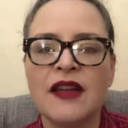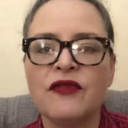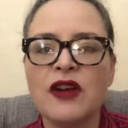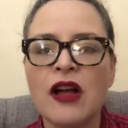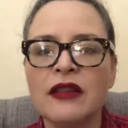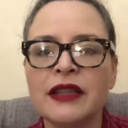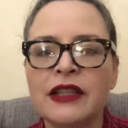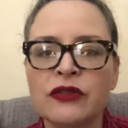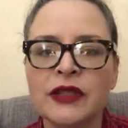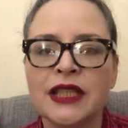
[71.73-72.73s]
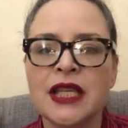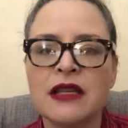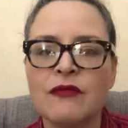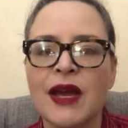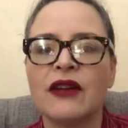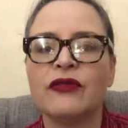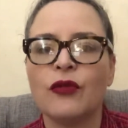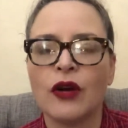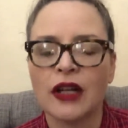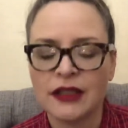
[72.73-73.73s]
if not literally, then
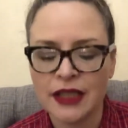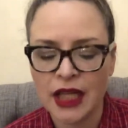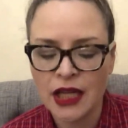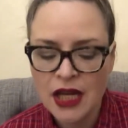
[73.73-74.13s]
metaphorically.